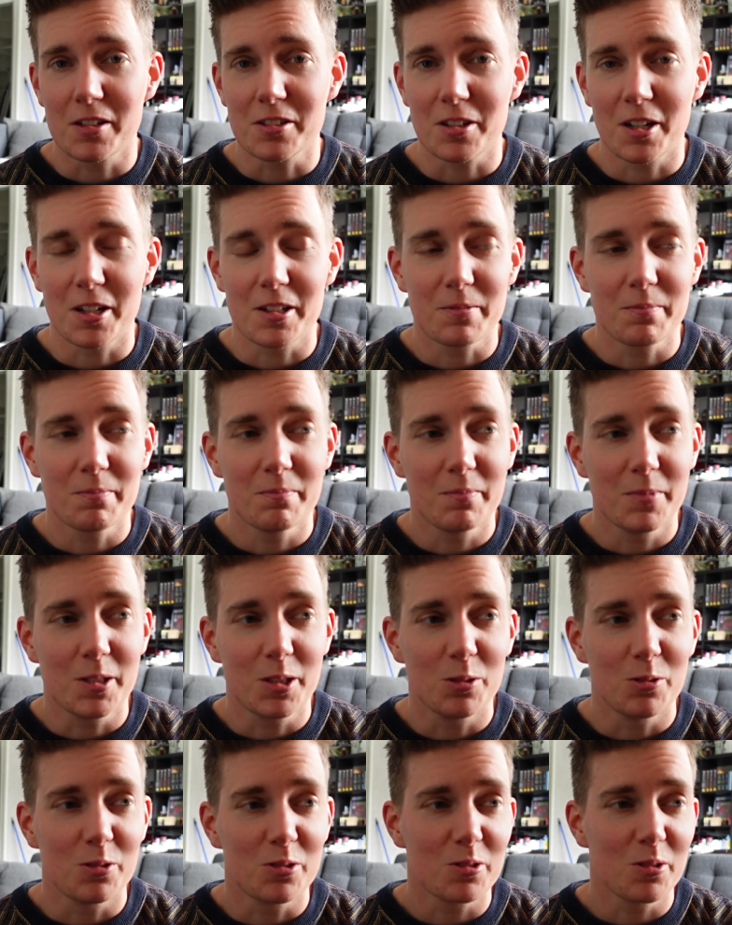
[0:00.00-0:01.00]
side,
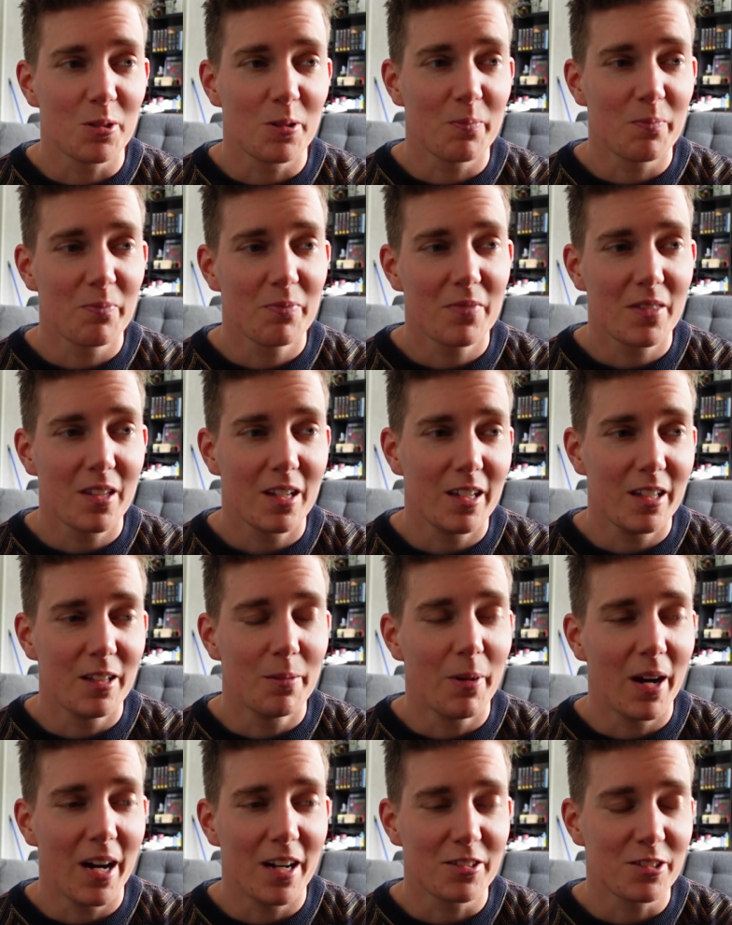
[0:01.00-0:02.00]
because in
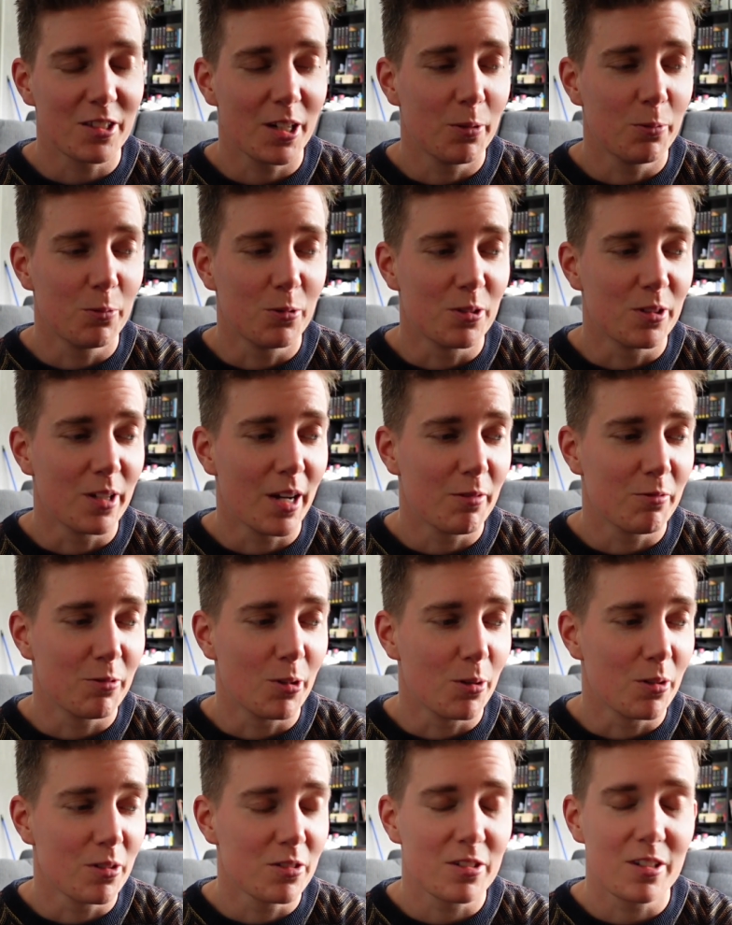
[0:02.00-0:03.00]
the past I wouldn't have
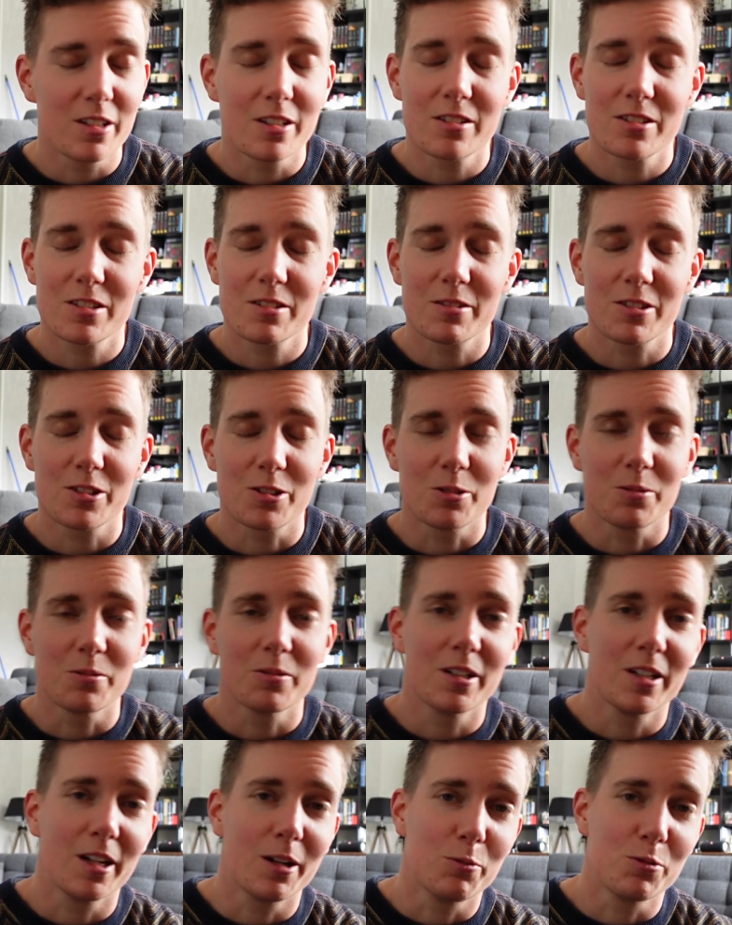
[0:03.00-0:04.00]
noticed this, so,
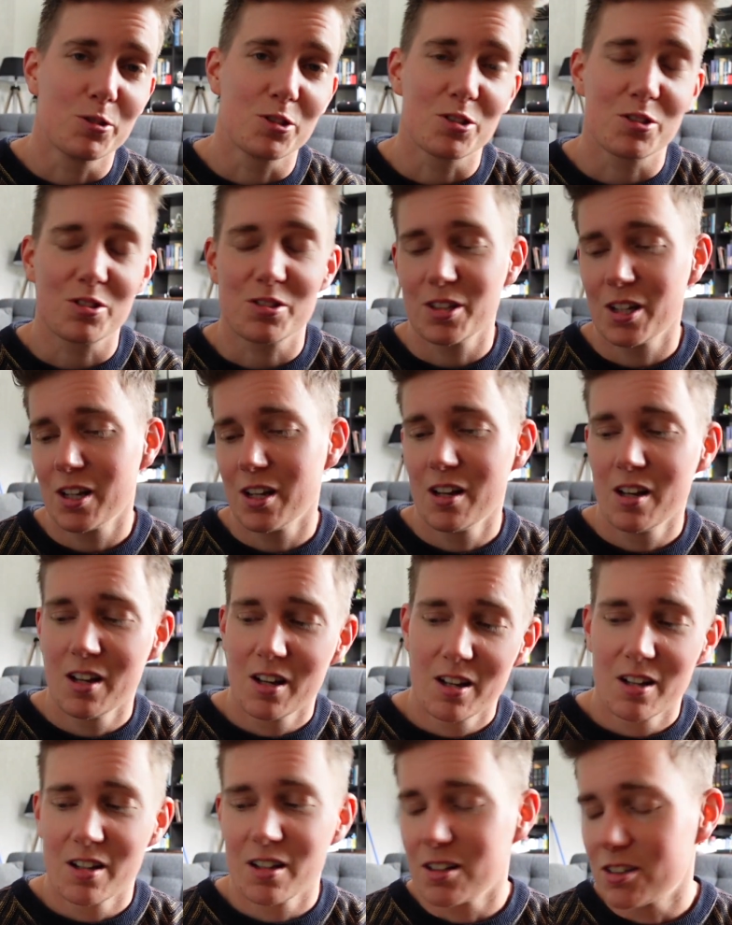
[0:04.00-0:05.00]
and I would just
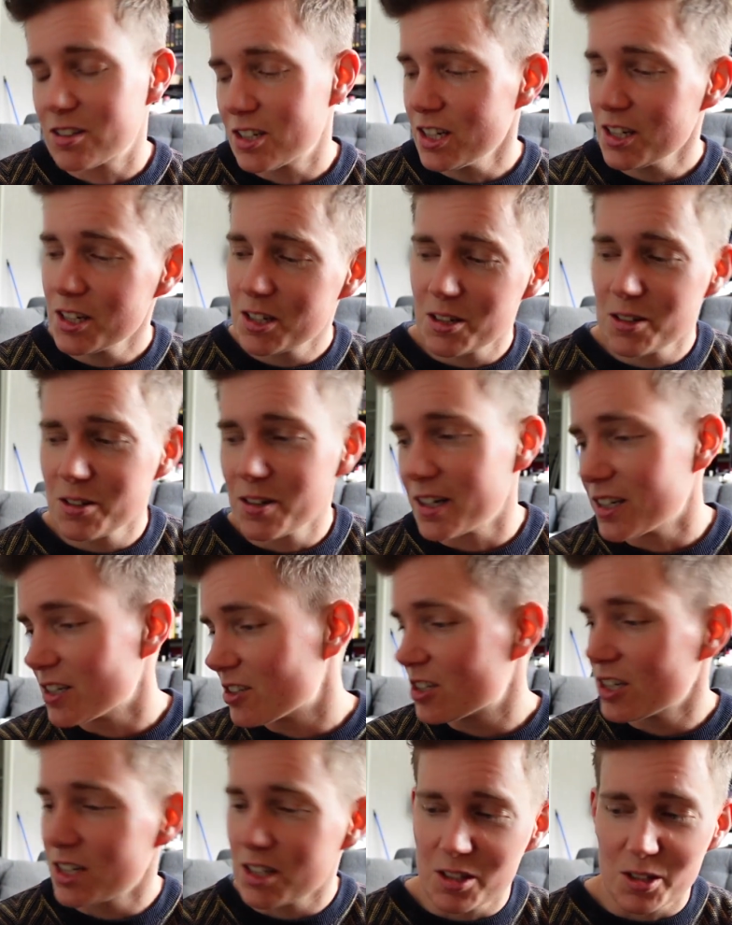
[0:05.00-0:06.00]
continue and
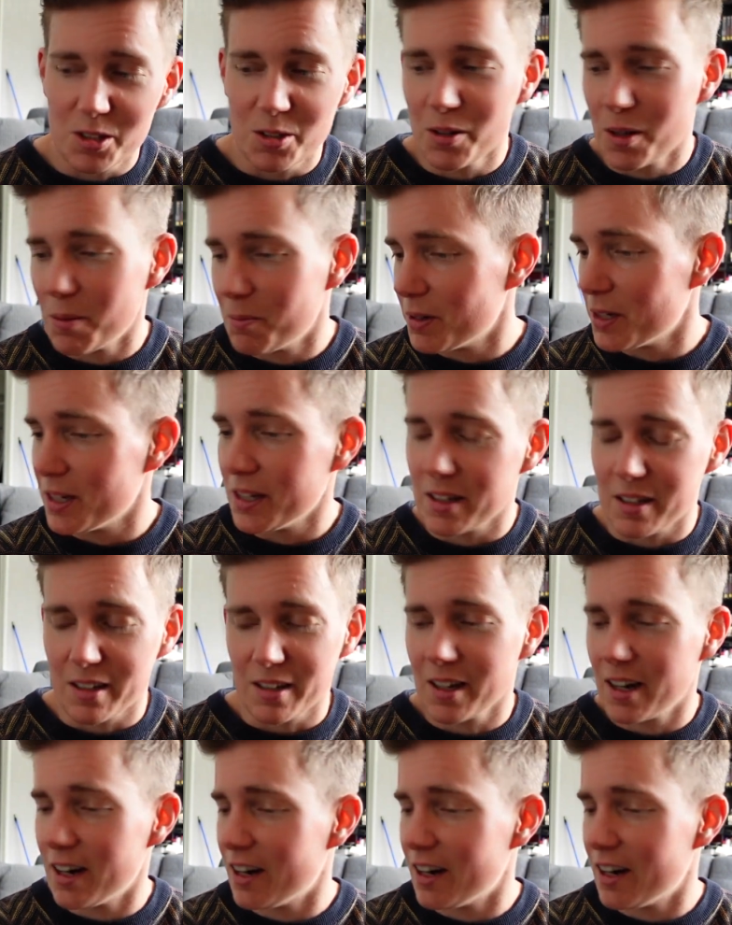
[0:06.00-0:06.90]
be